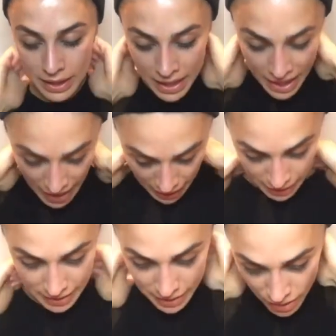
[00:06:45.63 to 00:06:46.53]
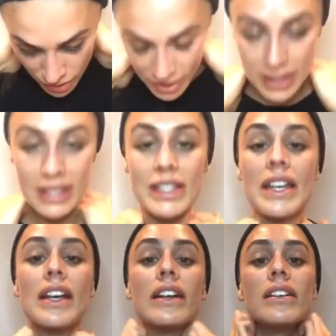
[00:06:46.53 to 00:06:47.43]
And I tend to do this
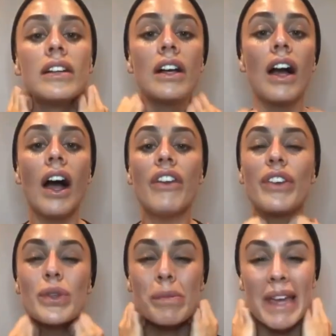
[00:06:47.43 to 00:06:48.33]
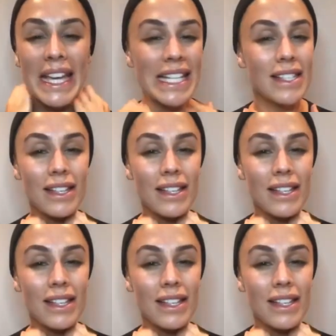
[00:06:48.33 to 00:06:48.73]
until I feel some heat.